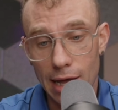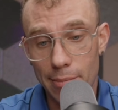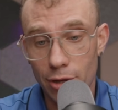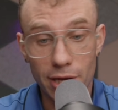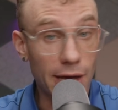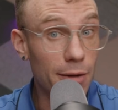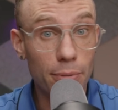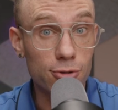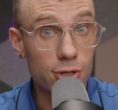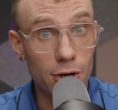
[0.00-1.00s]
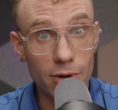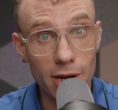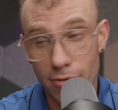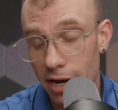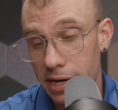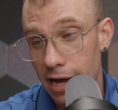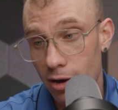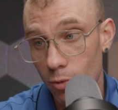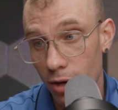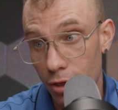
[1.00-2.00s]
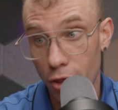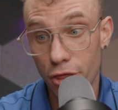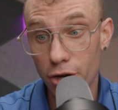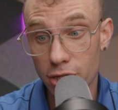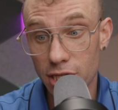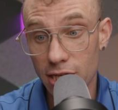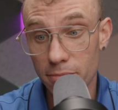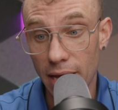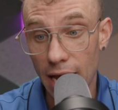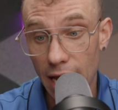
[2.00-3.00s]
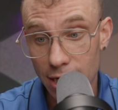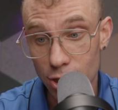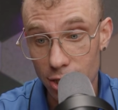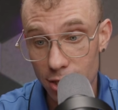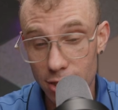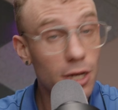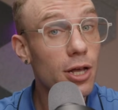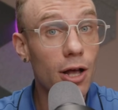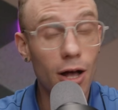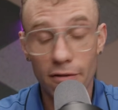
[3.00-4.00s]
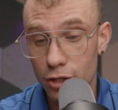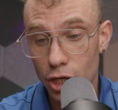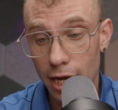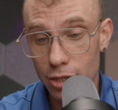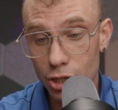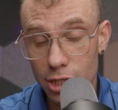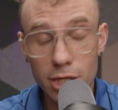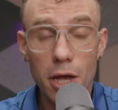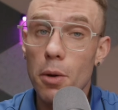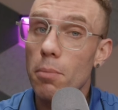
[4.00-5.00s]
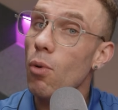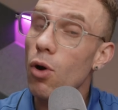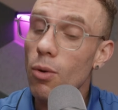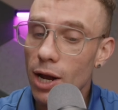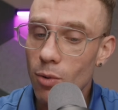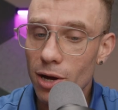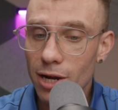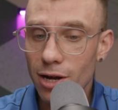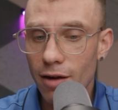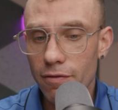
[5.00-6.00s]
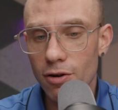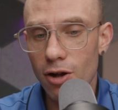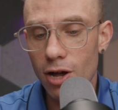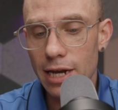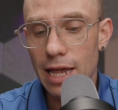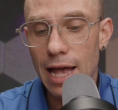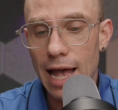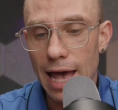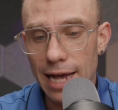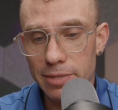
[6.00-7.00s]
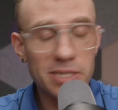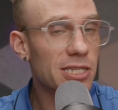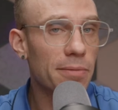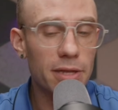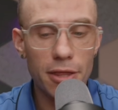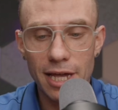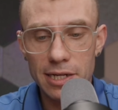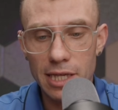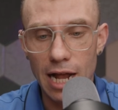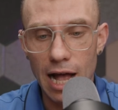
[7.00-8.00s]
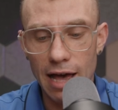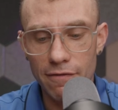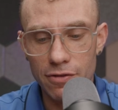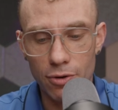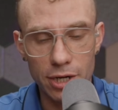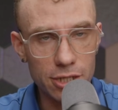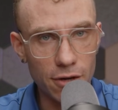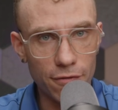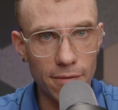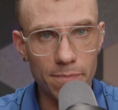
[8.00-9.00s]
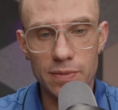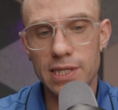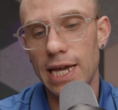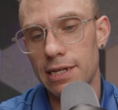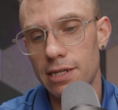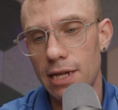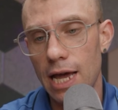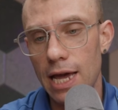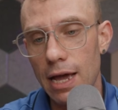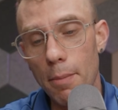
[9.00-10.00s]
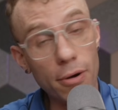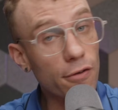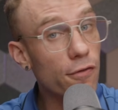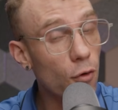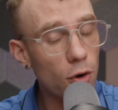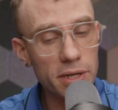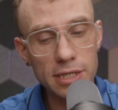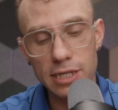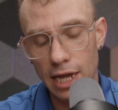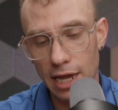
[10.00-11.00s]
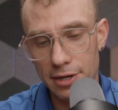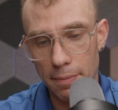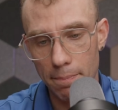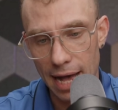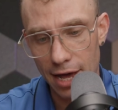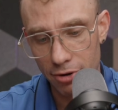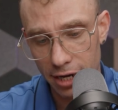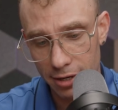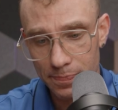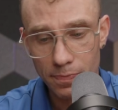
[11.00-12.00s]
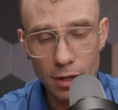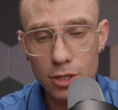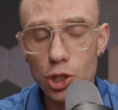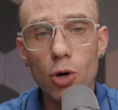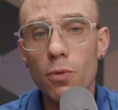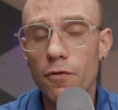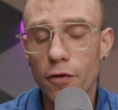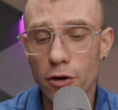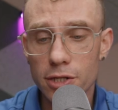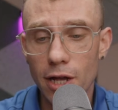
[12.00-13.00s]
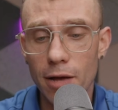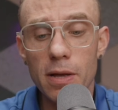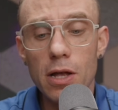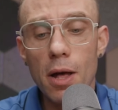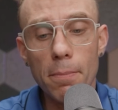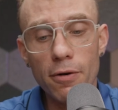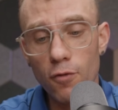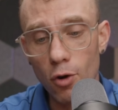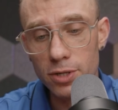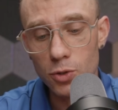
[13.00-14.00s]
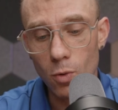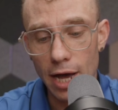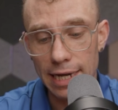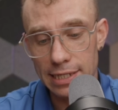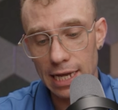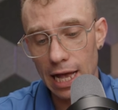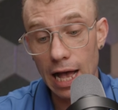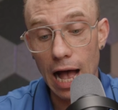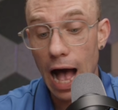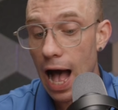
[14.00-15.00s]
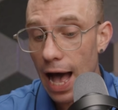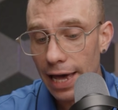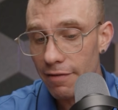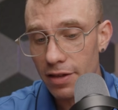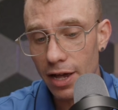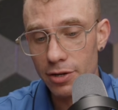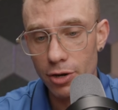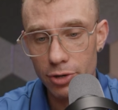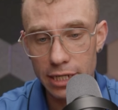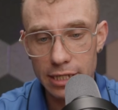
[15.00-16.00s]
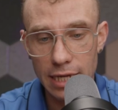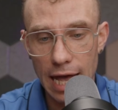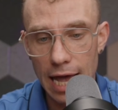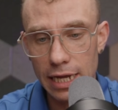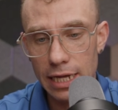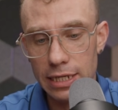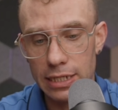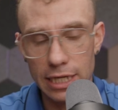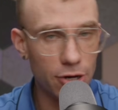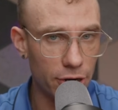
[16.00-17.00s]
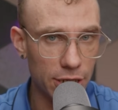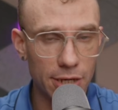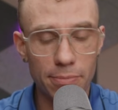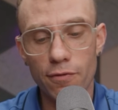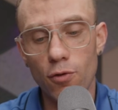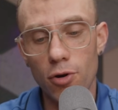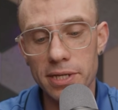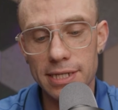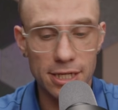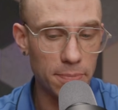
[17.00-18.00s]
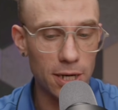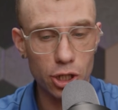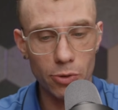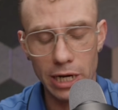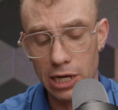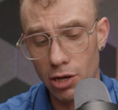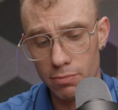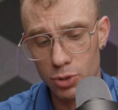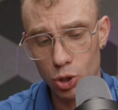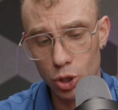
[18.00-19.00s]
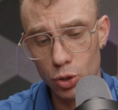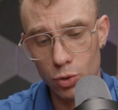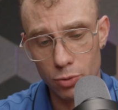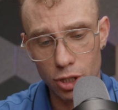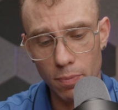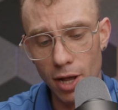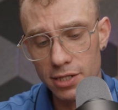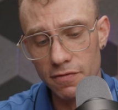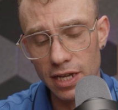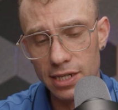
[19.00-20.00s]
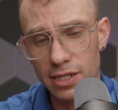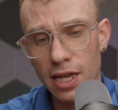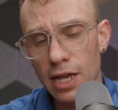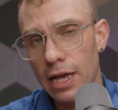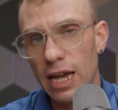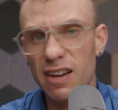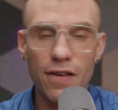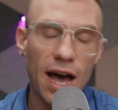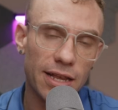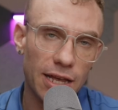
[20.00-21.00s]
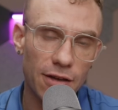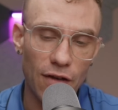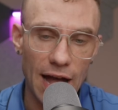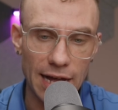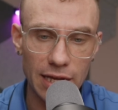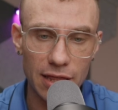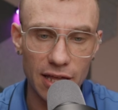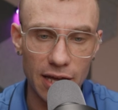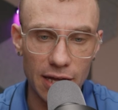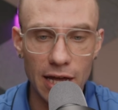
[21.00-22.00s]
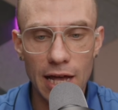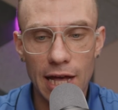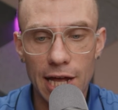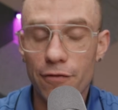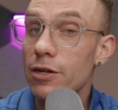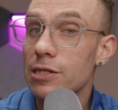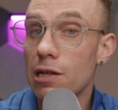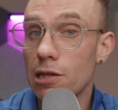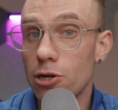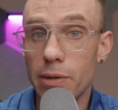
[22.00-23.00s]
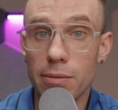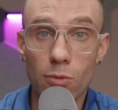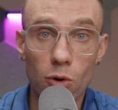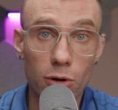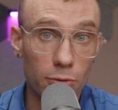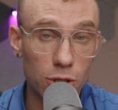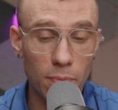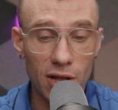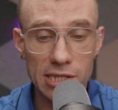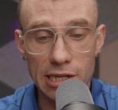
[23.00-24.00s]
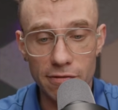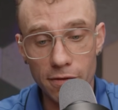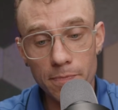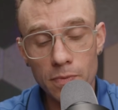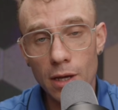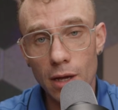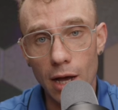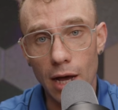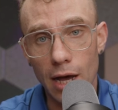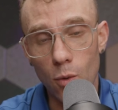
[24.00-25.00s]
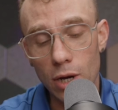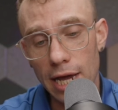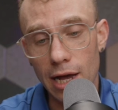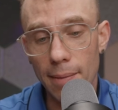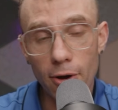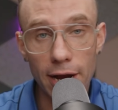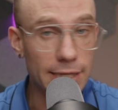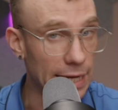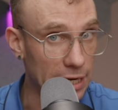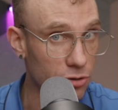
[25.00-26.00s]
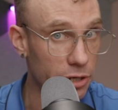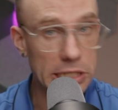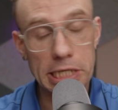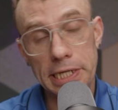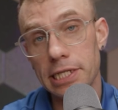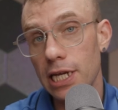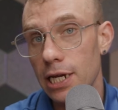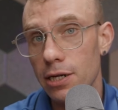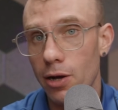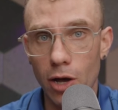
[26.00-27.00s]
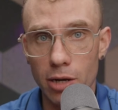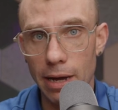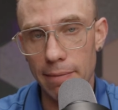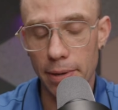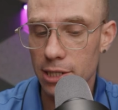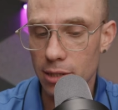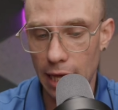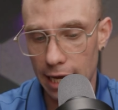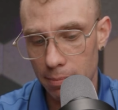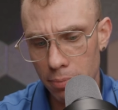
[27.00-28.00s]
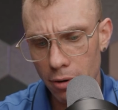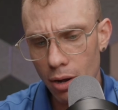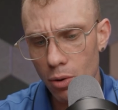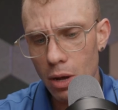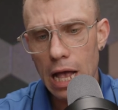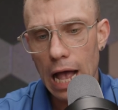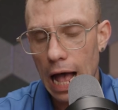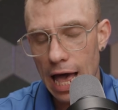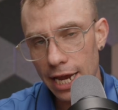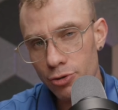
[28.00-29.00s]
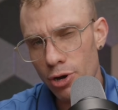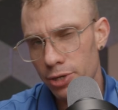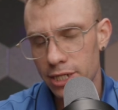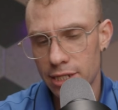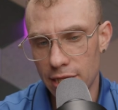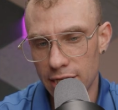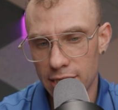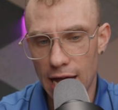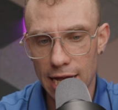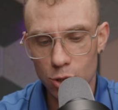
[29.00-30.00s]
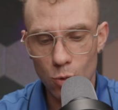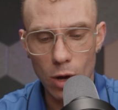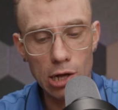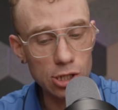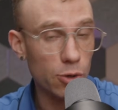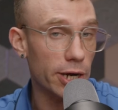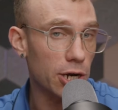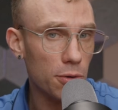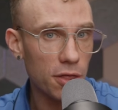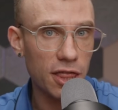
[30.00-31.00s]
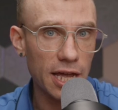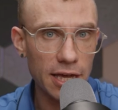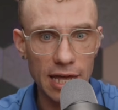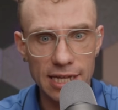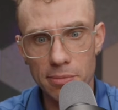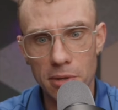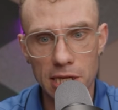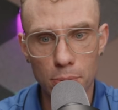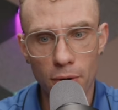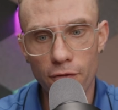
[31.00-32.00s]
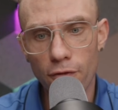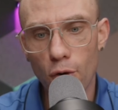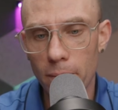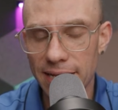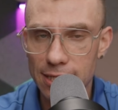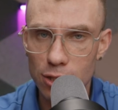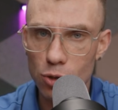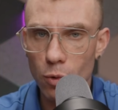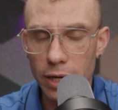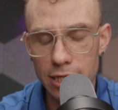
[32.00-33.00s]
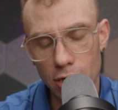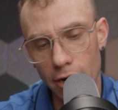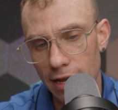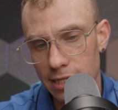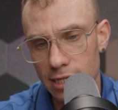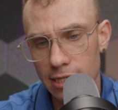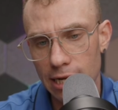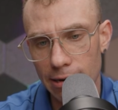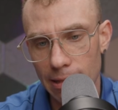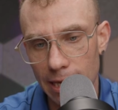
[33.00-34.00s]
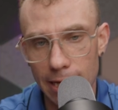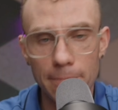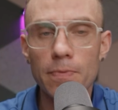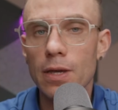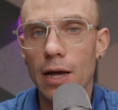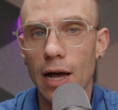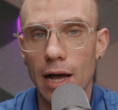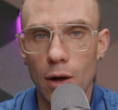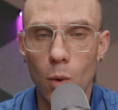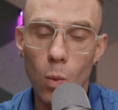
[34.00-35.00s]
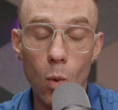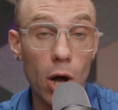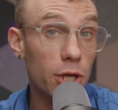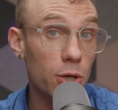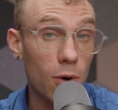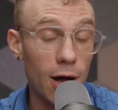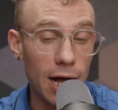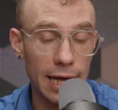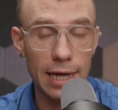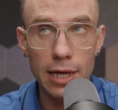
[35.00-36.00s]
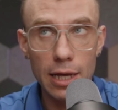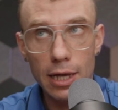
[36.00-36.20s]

I'm looking at a post on Reddit right now with thirteen pages of changes. More what I want to cover on has been some of the things that I've noticed from day to day, performance and battery. So first up, performance-wise, uh, I have not noticed any decrease in performance, especially when it comes to responsiveness. In fact, if anything, it feels a little bit more responsive. Uh, when I upgrade to Android sixteen on my Pixel eight Pro, I noticed this as well. So I don't think that some of these performance tweaks are necessarily uh, One U I